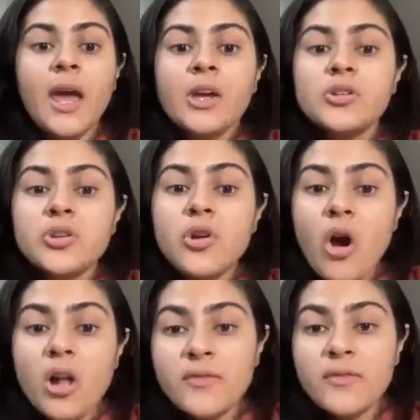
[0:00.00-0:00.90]
You should
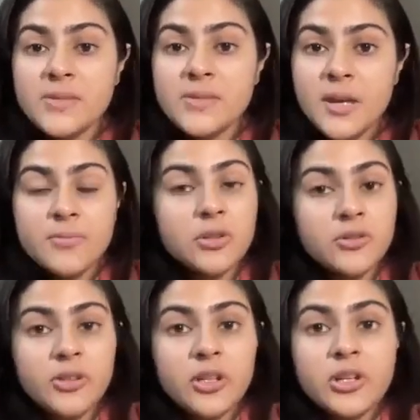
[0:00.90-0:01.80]
always be able to
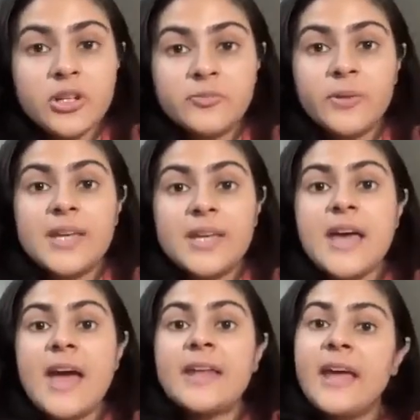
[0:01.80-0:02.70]
feel your rib cage,
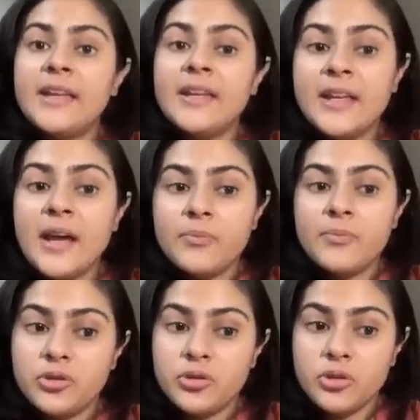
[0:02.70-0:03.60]
and any lump
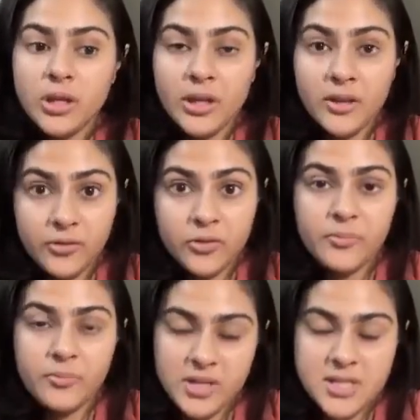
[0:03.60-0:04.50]
you should, if
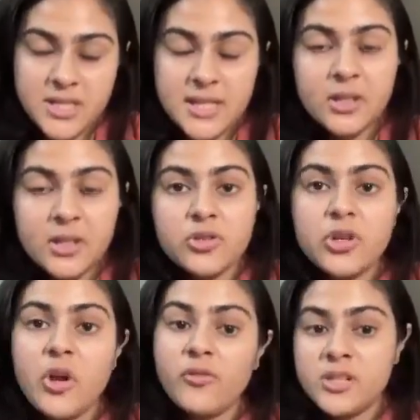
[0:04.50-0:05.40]
you see, you
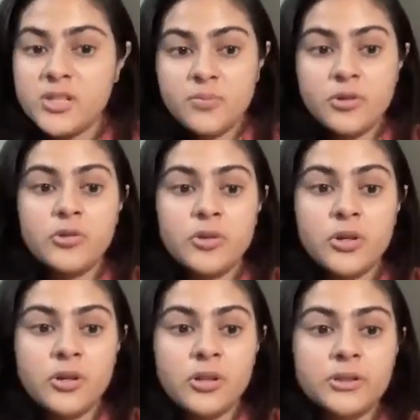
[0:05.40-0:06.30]
should always report to a
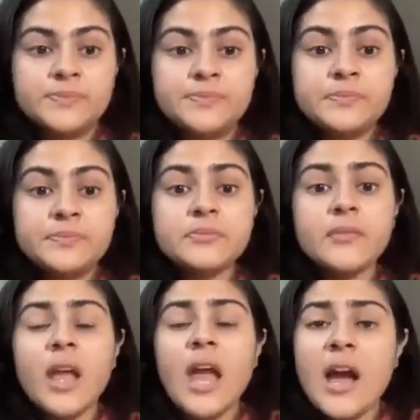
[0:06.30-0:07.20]
doctor.
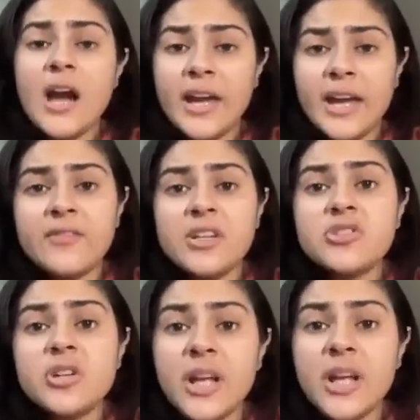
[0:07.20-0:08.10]
Again, once
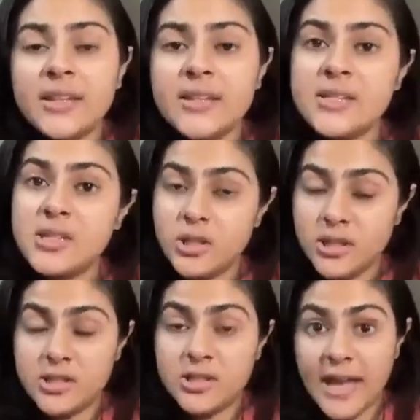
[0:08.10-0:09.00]
you're done this
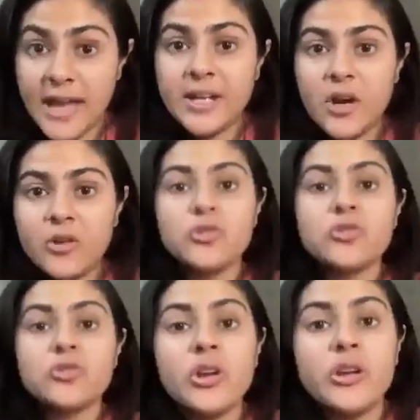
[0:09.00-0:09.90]
lying down, you
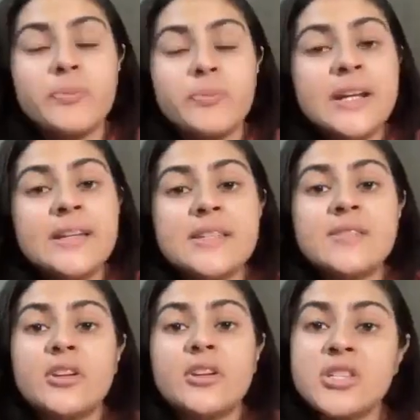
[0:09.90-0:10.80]
should repeat this
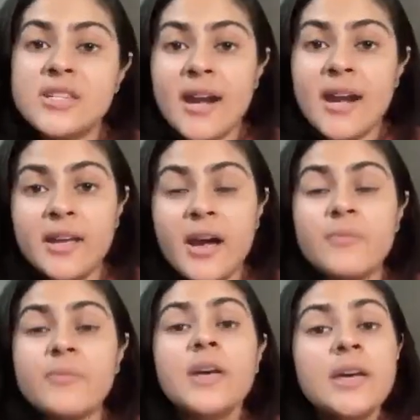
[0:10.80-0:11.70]
when you're standing
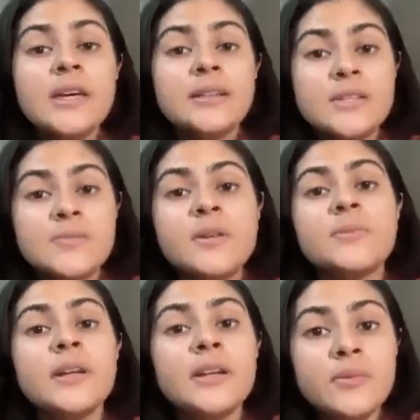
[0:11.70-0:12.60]
up. This may
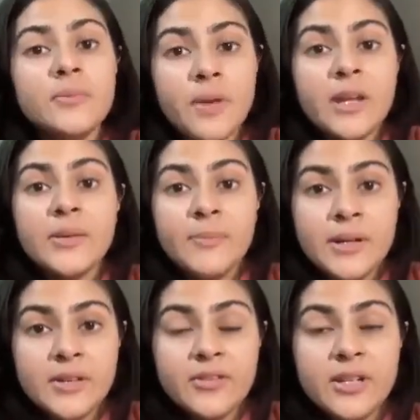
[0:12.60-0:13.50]
be
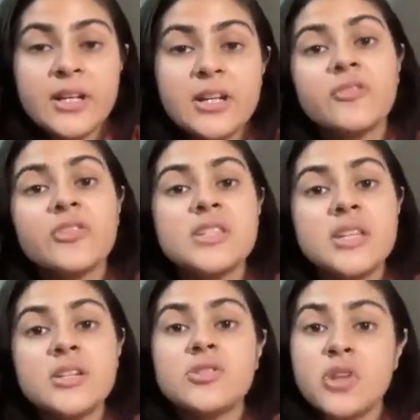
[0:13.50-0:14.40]
difficult if your
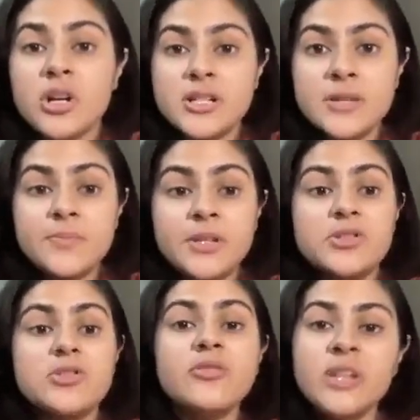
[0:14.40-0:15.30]
skin is not slippery.
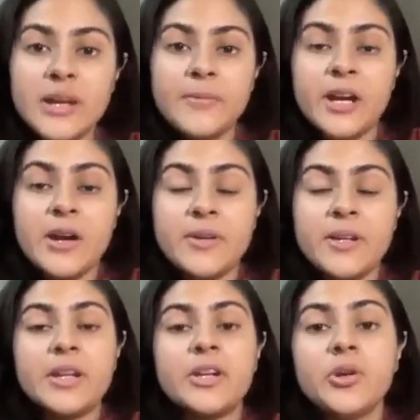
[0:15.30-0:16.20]
So we
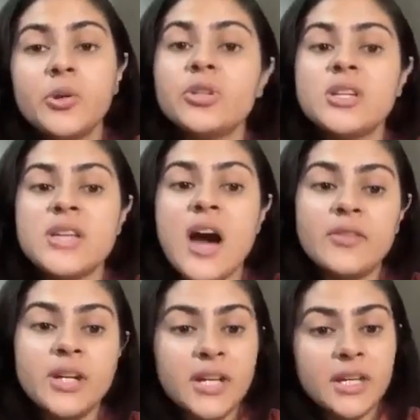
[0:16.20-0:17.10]
recommend that you do this
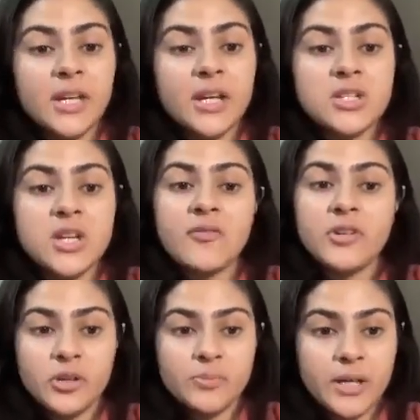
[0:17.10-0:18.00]
after taking a shower
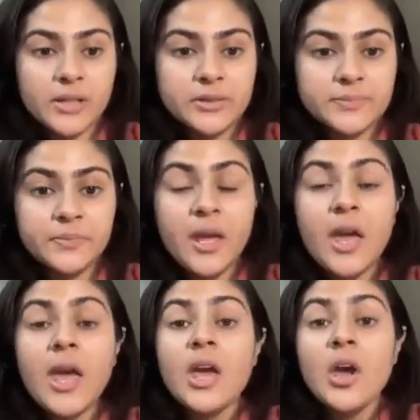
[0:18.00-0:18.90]
or a bath.
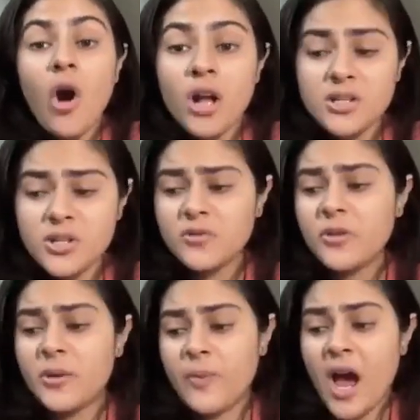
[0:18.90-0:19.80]
Also, you
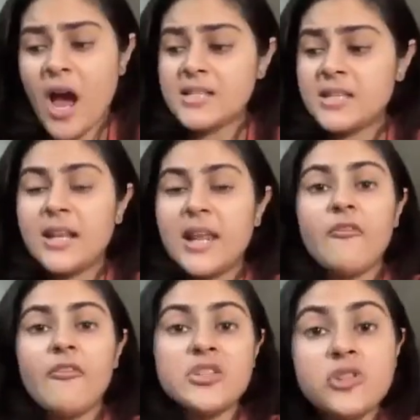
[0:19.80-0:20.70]
may ask, like,
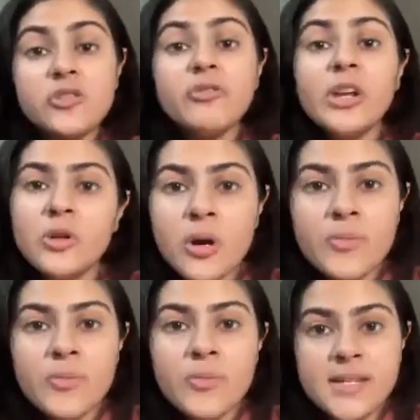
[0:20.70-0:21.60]
when should we do a
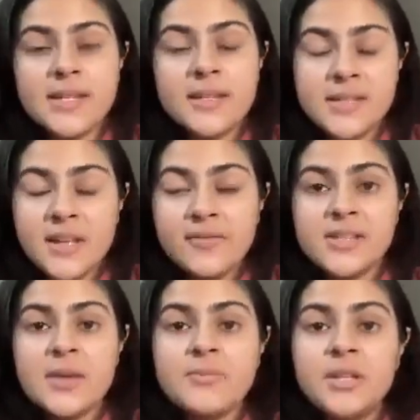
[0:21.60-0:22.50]
breast
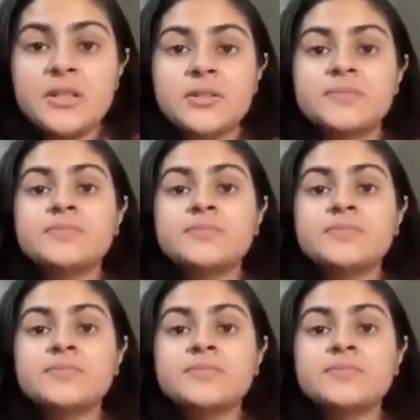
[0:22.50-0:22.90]
self-examination?